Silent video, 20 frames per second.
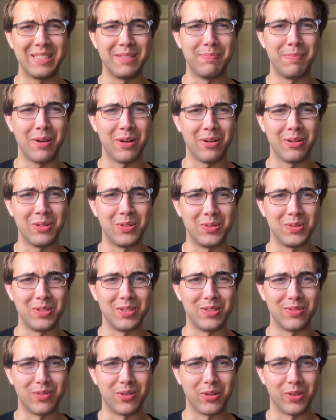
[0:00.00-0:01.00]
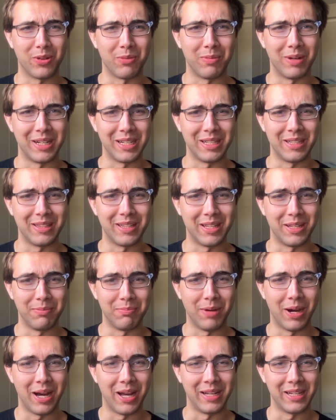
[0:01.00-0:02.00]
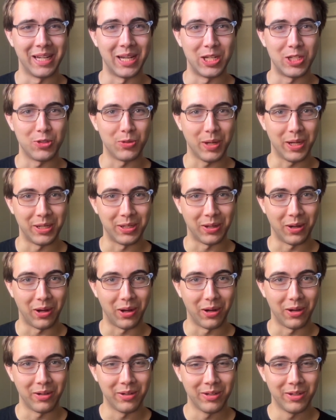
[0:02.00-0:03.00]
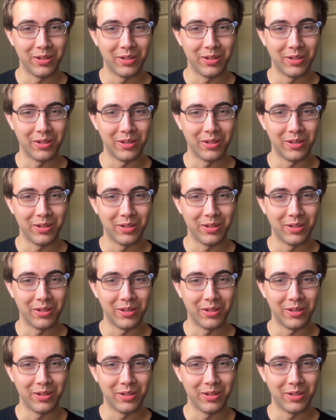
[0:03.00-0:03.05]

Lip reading: better uses for their money than buying a train car.